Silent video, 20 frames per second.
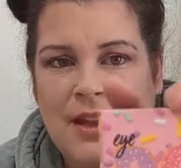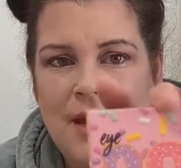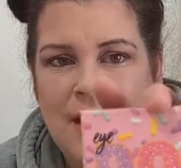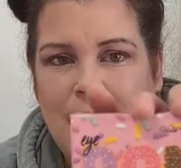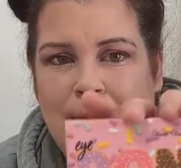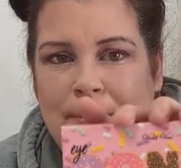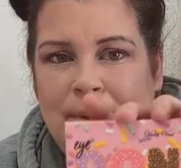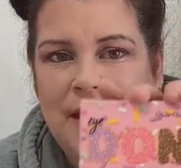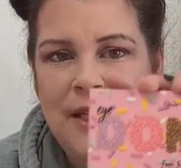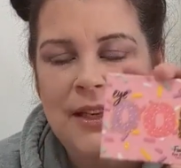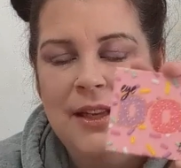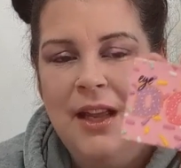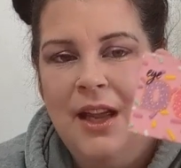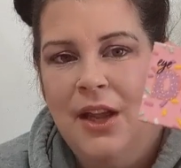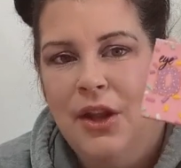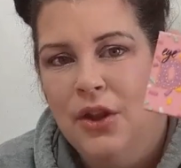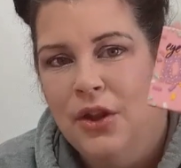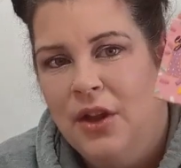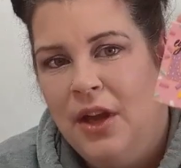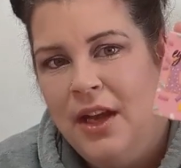
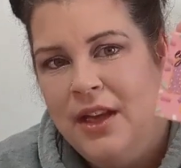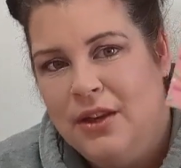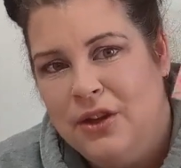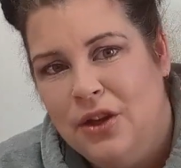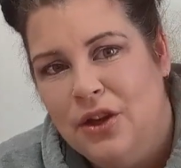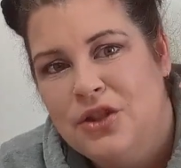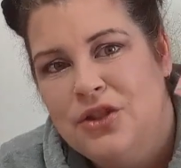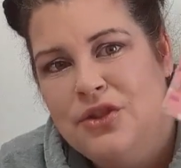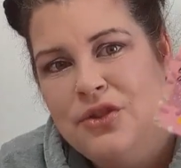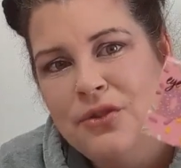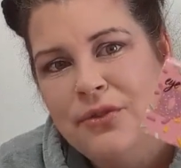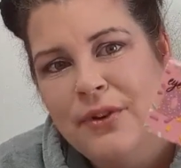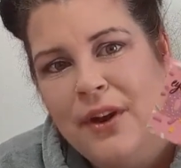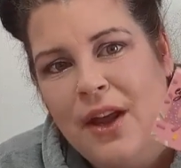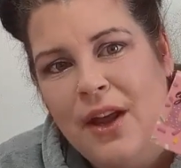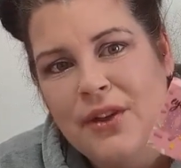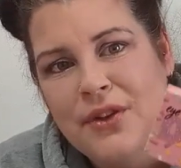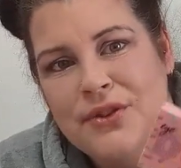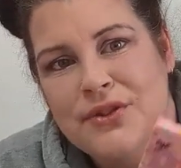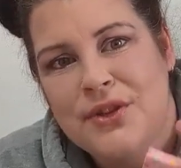It looked
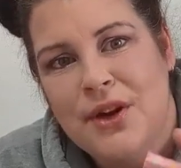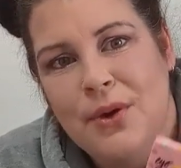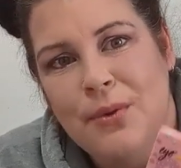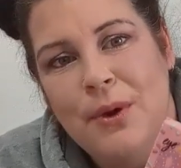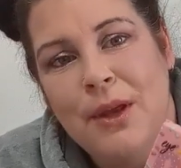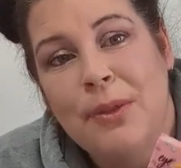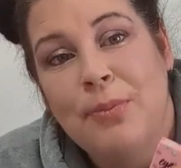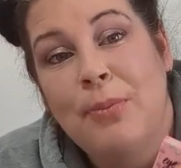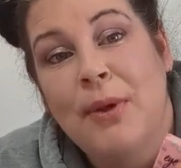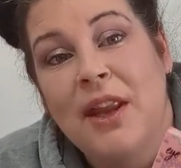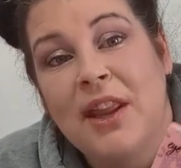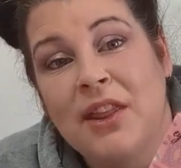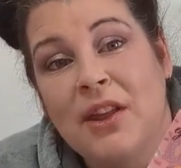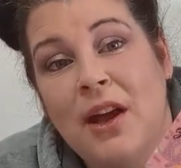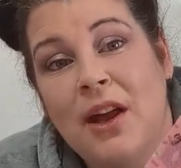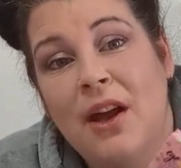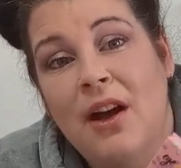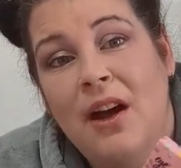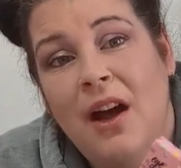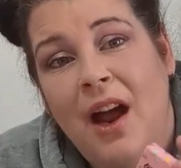juvenile to start with, but I
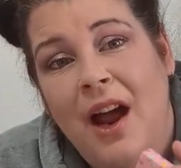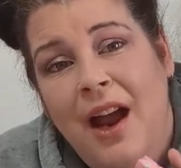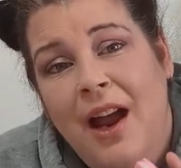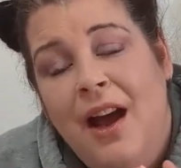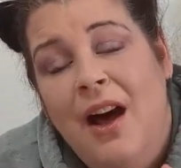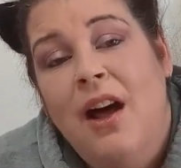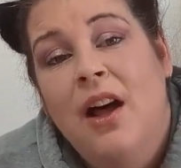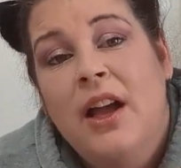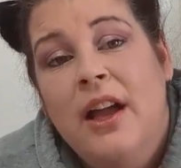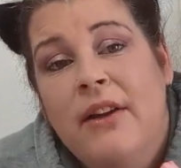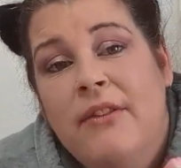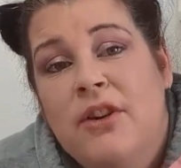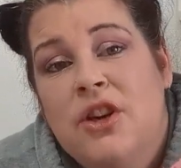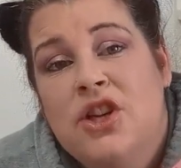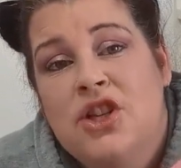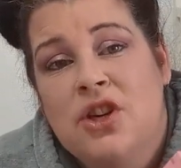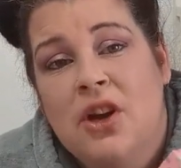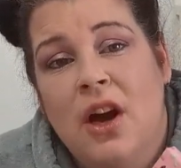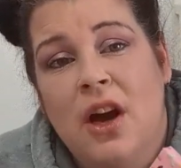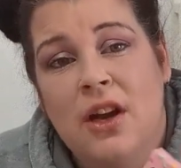thought, hey, I'll give it a
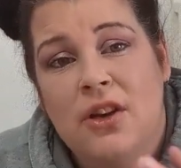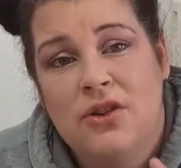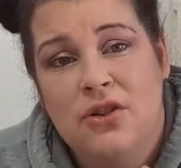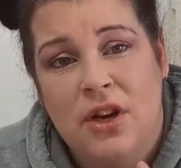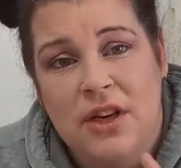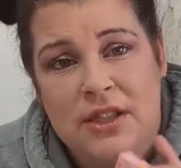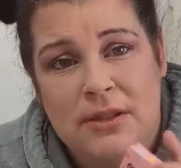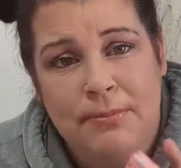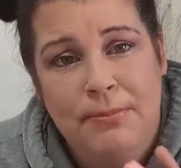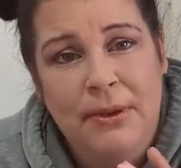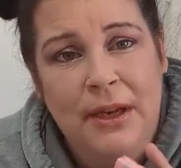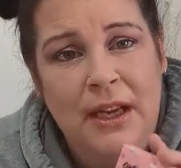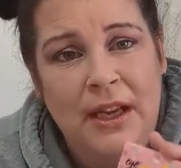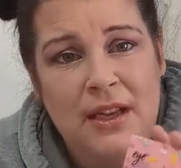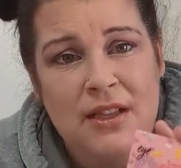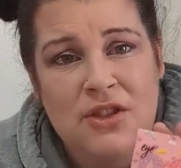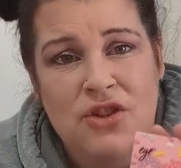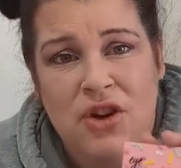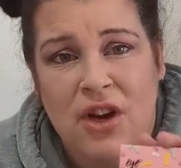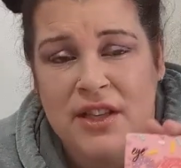shot. Tried some
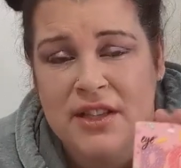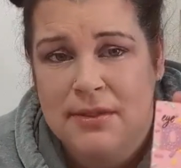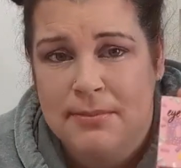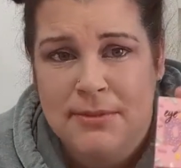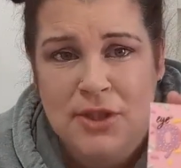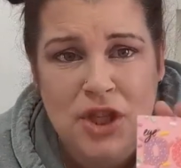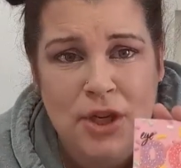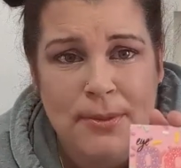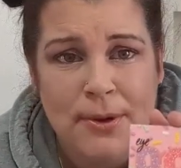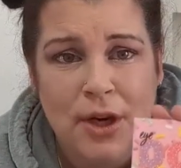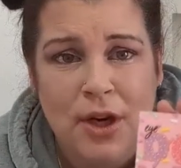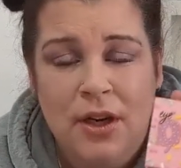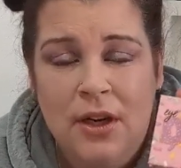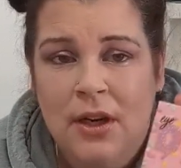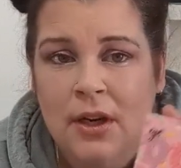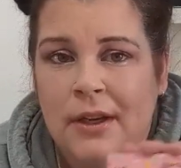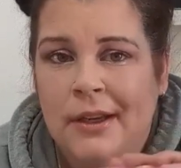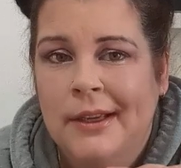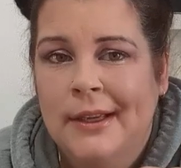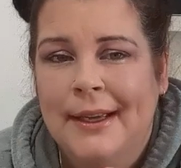pink, tried some shimmer.
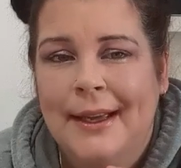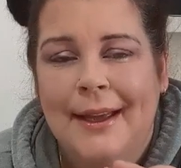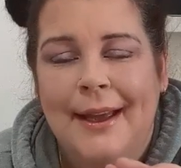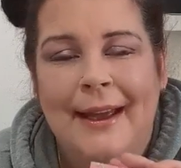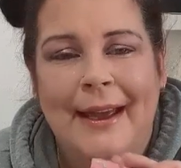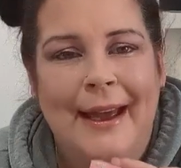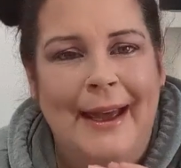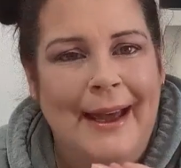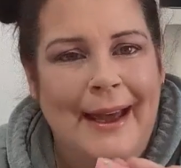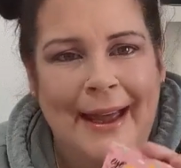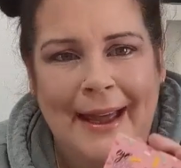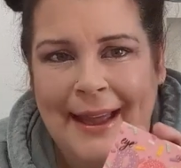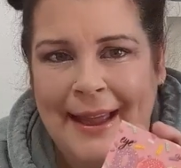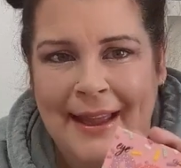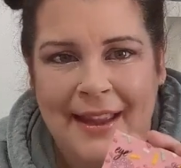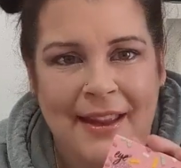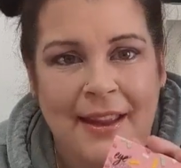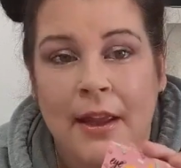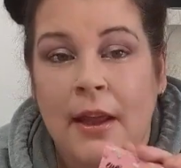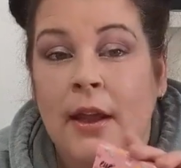
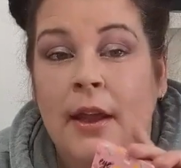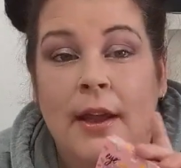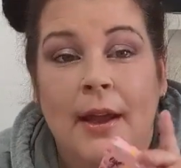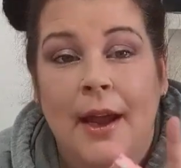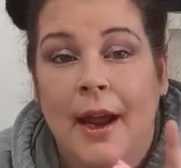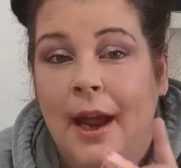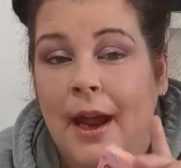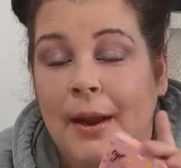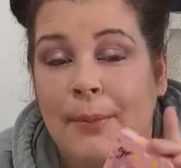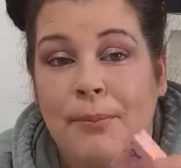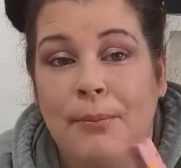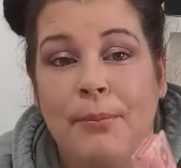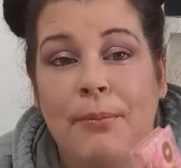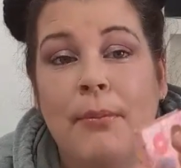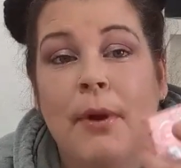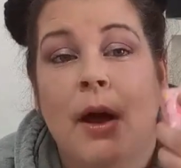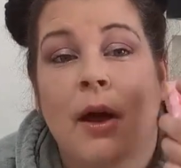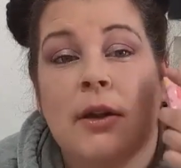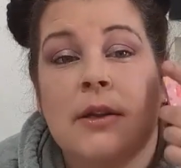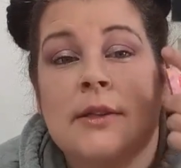It
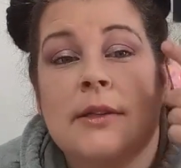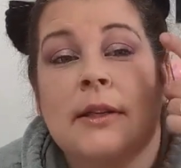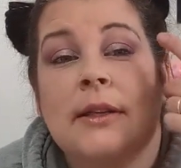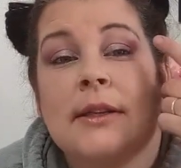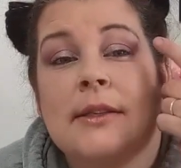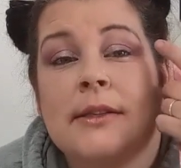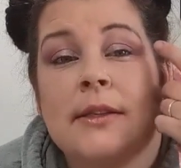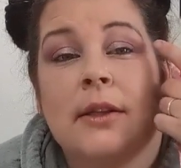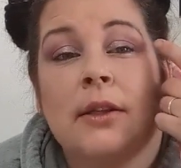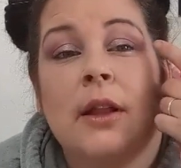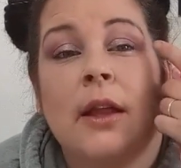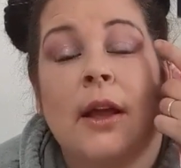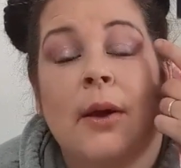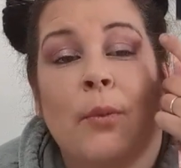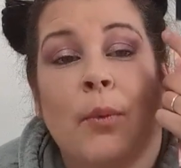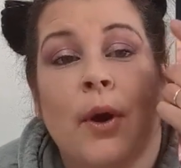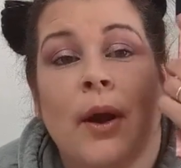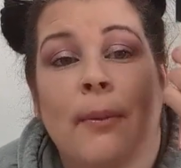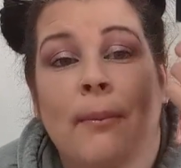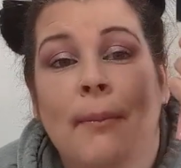honestly doesn't look like I'm
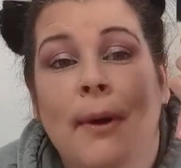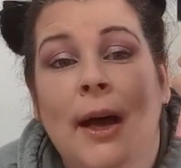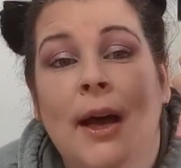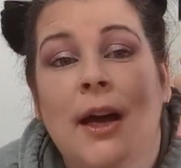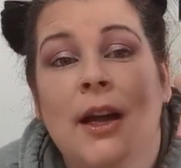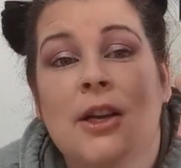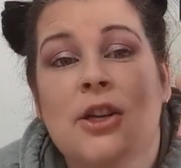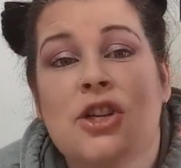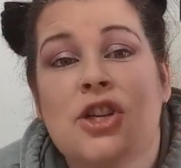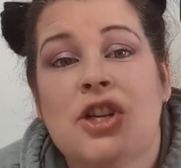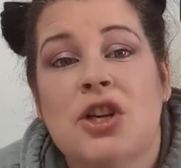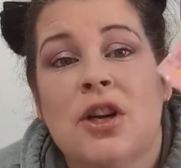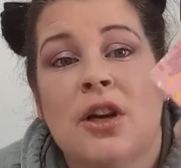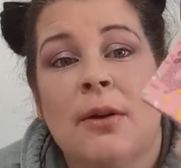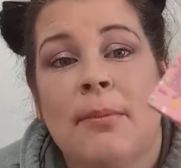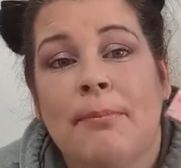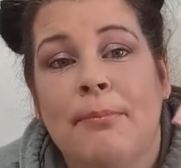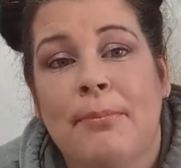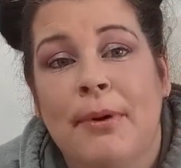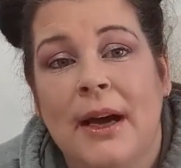wearing much,
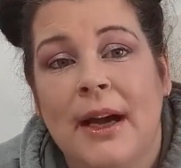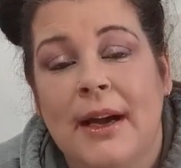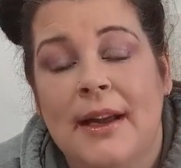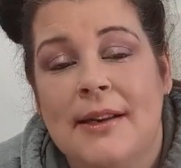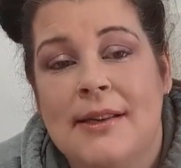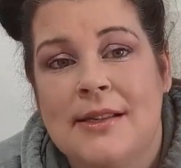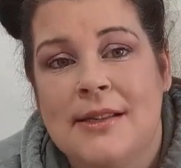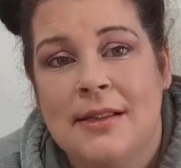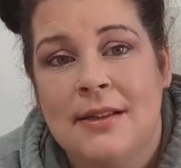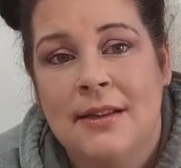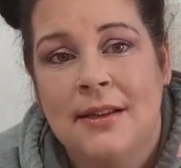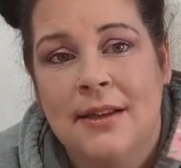but